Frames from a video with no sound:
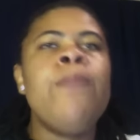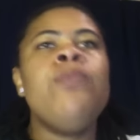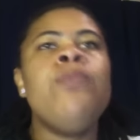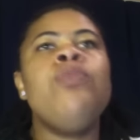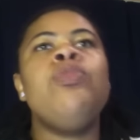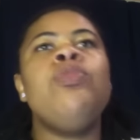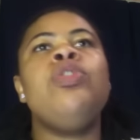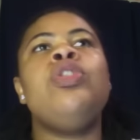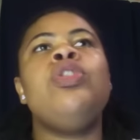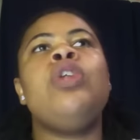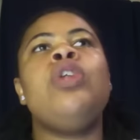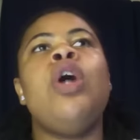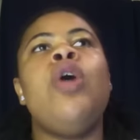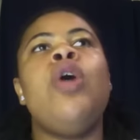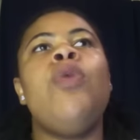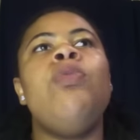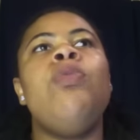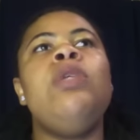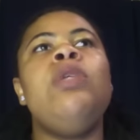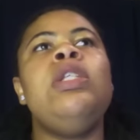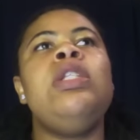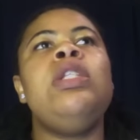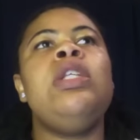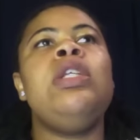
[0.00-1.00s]
So
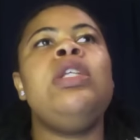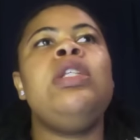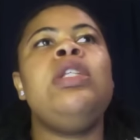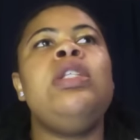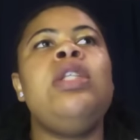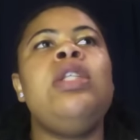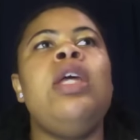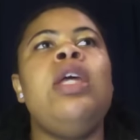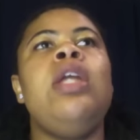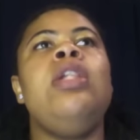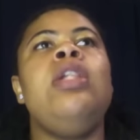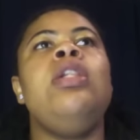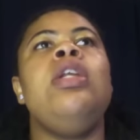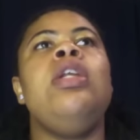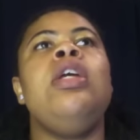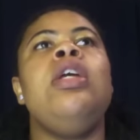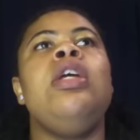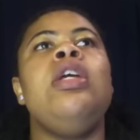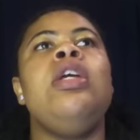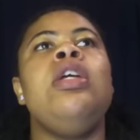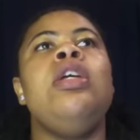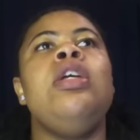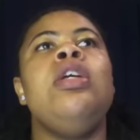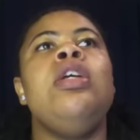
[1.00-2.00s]
we see
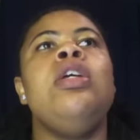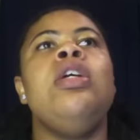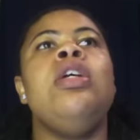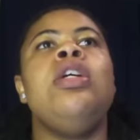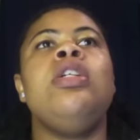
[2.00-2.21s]
Sydney